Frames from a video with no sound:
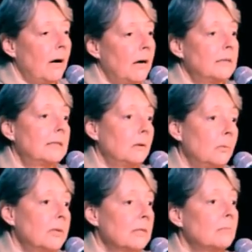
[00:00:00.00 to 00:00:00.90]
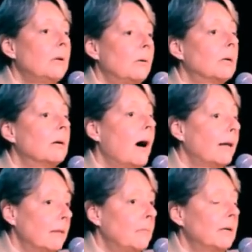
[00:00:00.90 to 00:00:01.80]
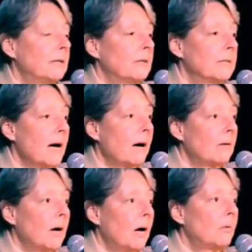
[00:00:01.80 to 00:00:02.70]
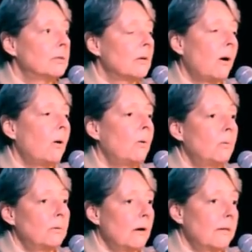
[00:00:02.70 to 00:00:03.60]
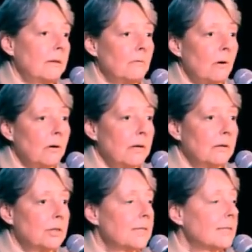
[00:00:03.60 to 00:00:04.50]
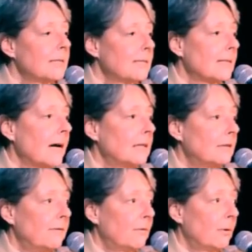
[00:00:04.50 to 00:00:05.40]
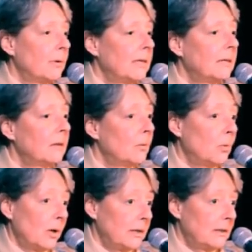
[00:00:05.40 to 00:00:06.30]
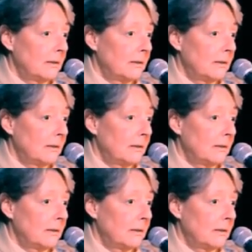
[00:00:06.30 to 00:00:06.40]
until a whistleblower got the pictures out, was, Oh, nothing wrong here, just a slight deformity in the wood.